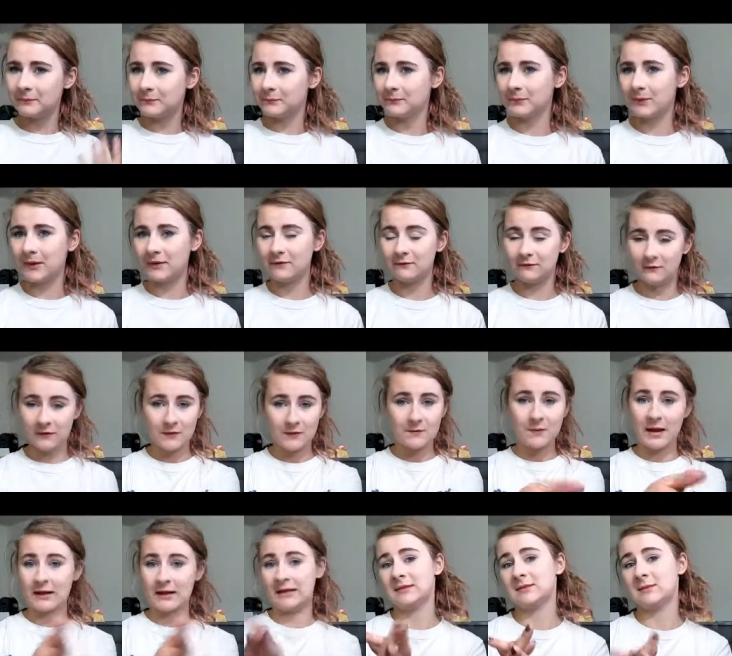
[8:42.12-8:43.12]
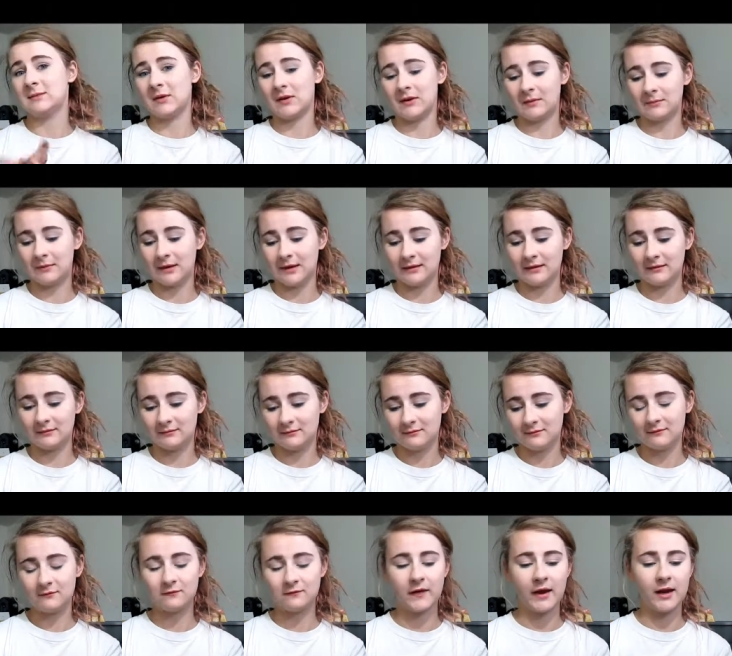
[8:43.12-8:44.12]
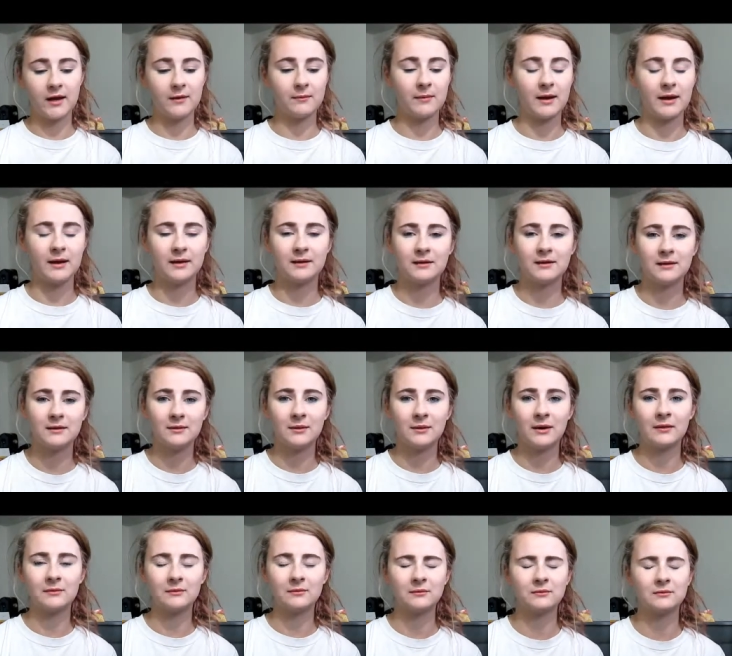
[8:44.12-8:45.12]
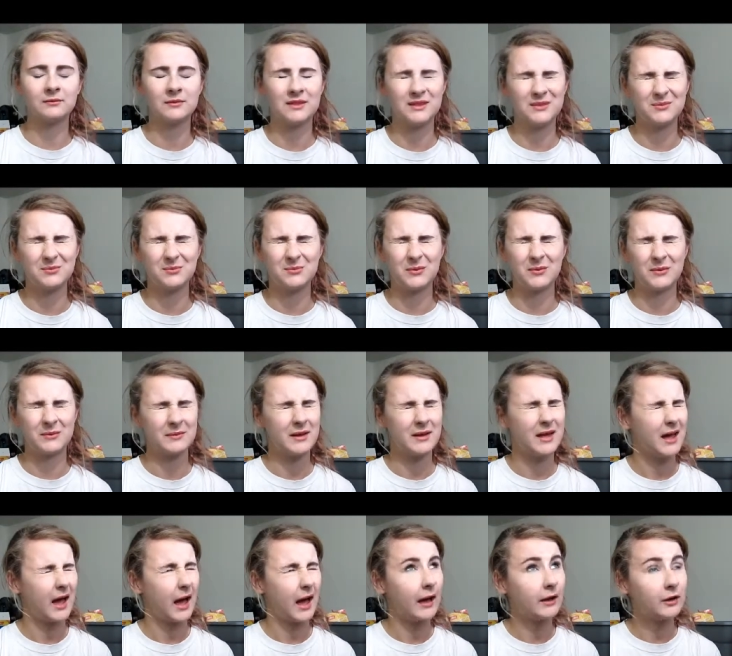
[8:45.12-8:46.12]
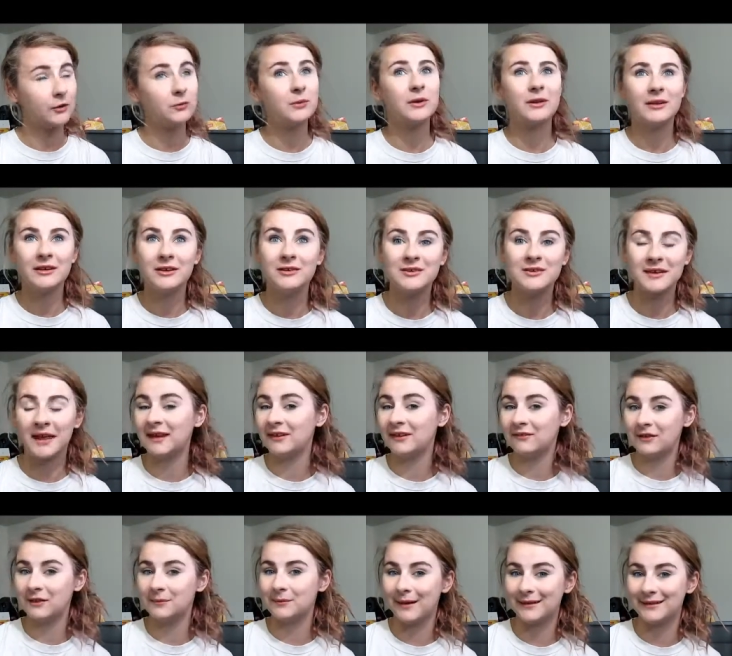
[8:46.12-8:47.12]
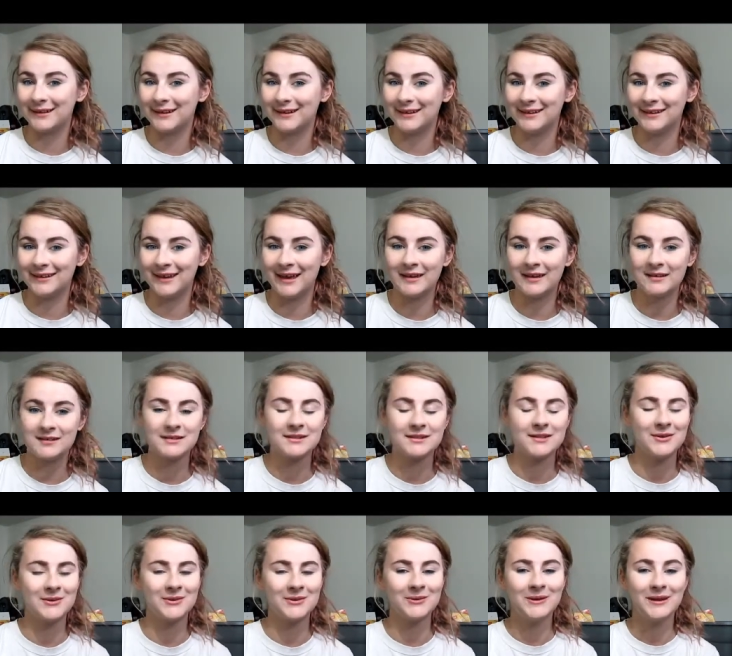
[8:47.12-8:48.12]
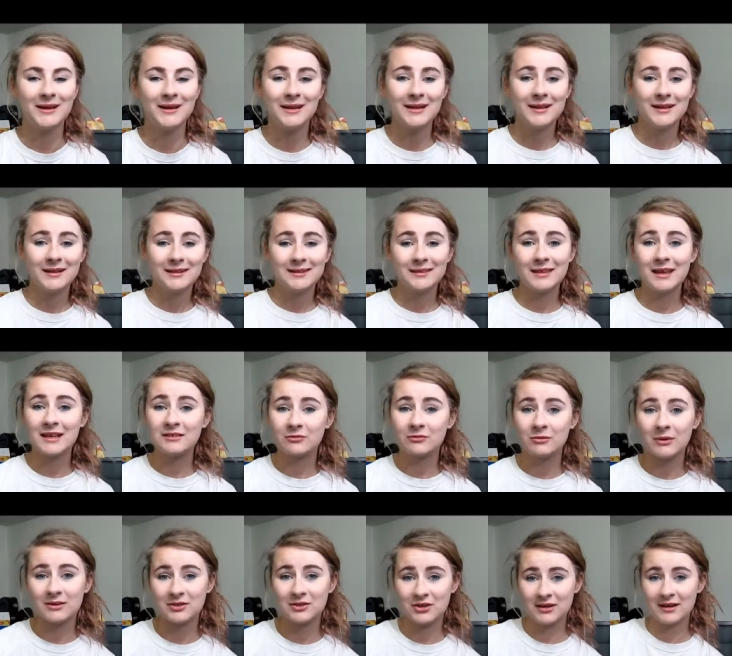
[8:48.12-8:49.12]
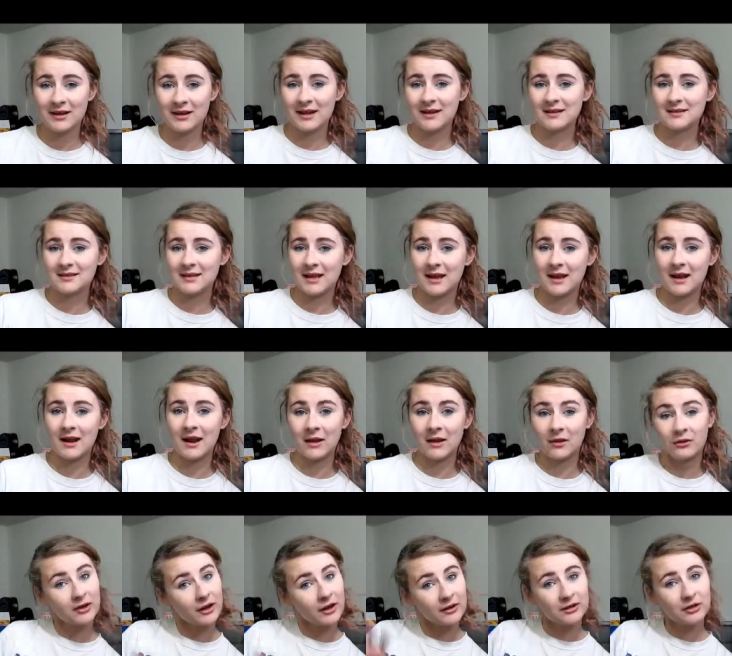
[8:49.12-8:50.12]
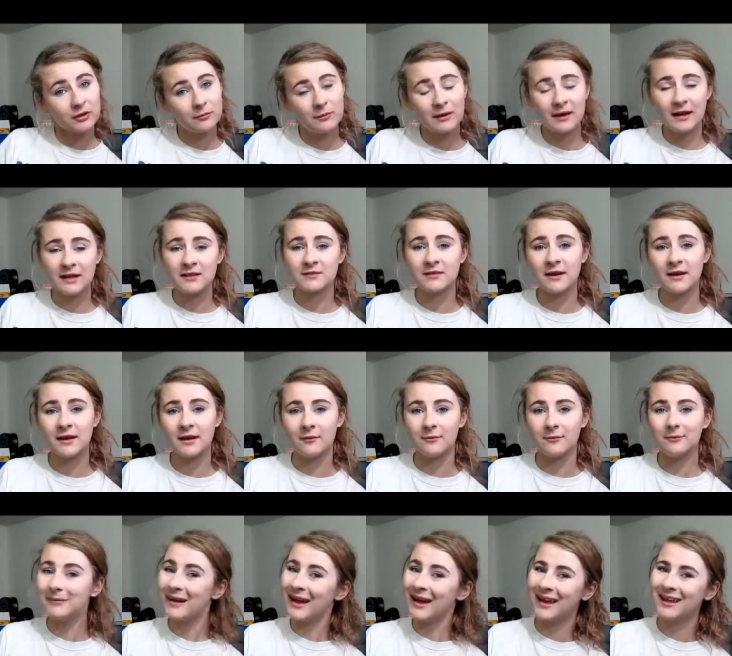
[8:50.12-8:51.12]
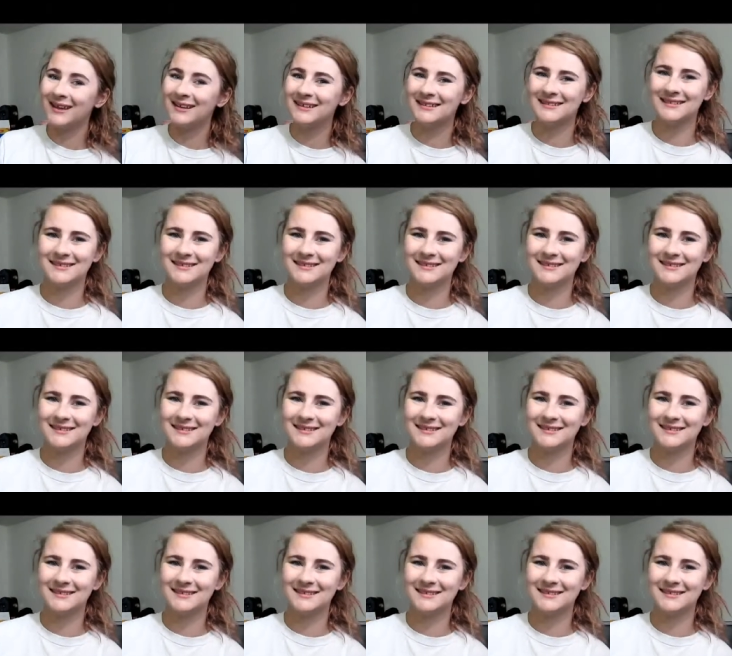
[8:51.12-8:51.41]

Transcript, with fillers: but feedback is where I'm gonna find my was. I could really use any feedback I can get. So Thanks for watching, guys, and I will talk to you in my next video. Bye!